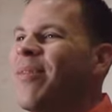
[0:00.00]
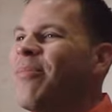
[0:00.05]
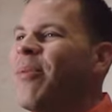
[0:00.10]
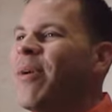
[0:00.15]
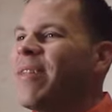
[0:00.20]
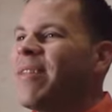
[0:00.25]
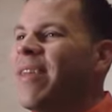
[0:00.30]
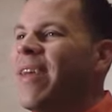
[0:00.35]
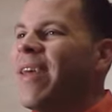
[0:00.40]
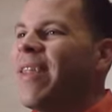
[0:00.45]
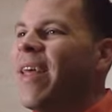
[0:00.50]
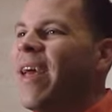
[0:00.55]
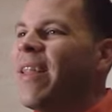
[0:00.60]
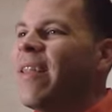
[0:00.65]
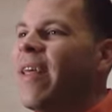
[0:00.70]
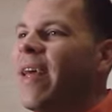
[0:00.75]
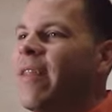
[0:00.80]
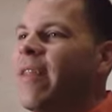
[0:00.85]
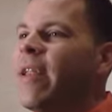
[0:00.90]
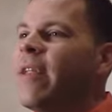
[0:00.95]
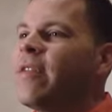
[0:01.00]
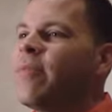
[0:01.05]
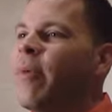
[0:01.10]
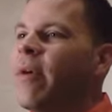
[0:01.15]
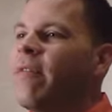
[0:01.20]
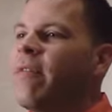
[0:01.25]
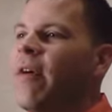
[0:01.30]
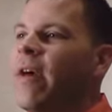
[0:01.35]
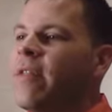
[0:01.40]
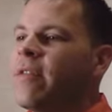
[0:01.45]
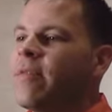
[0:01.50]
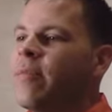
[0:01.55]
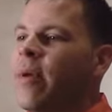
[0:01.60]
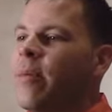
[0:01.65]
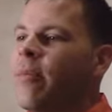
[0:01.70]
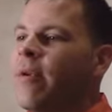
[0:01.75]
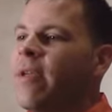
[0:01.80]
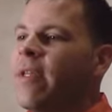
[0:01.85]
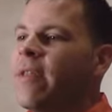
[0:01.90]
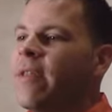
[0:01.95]
But that is my fondest
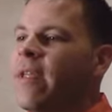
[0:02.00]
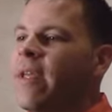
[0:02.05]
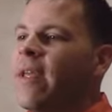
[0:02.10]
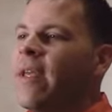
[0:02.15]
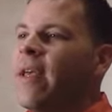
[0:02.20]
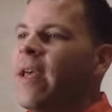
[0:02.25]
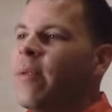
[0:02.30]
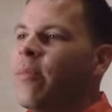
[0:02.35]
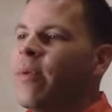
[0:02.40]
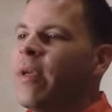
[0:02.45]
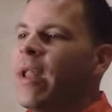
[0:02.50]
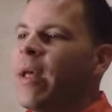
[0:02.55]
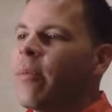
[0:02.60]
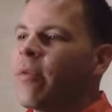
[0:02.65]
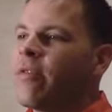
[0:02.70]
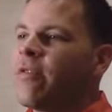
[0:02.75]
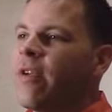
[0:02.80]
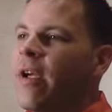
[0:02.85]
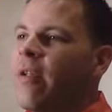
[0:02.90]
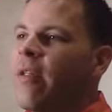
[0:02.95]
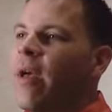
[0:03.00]
memory, and being able to share